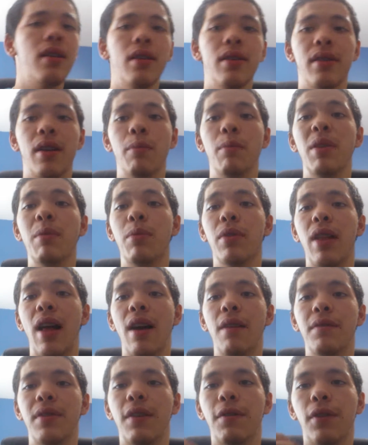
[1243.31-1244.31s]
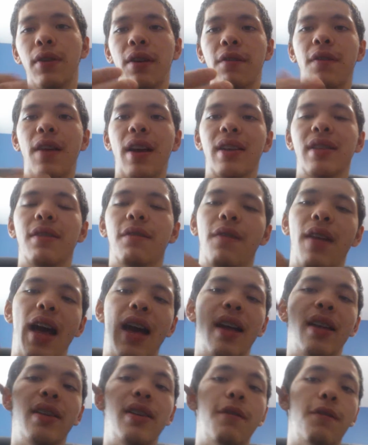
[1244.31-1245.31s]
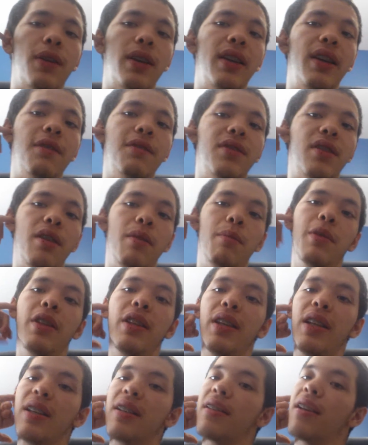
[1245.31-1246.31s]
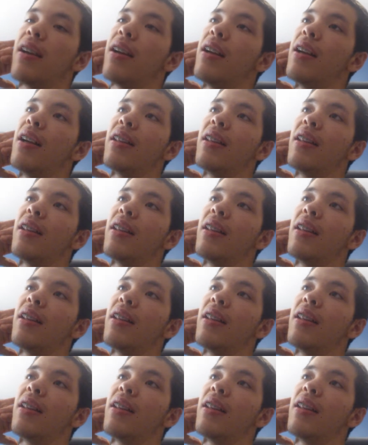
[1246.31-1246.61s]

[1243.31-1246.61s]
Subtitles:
some people have different effects of that and different gifts and abilities